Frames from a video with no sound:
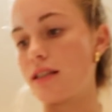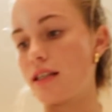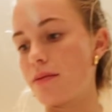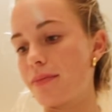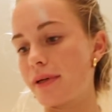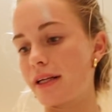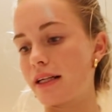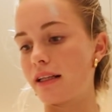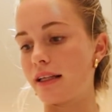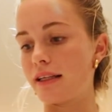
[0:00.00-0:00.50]

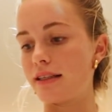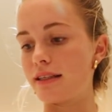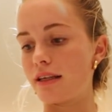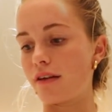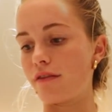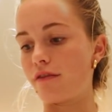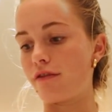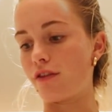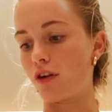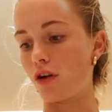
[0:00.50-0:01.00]
Deep
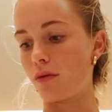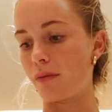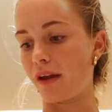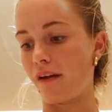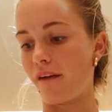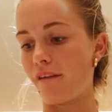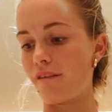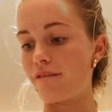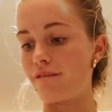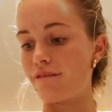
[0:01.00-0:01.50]
Cleansing
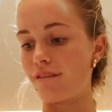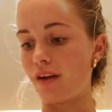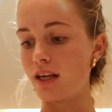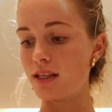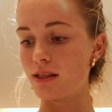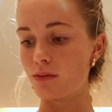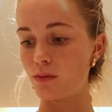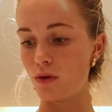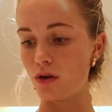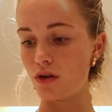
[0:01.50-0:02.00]
Foaming
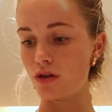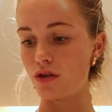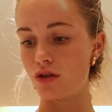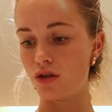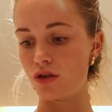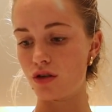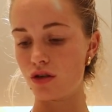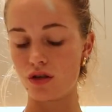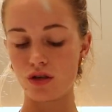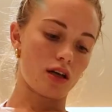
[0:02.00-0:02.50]
Face
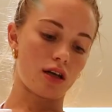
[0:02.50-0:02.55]
Wash,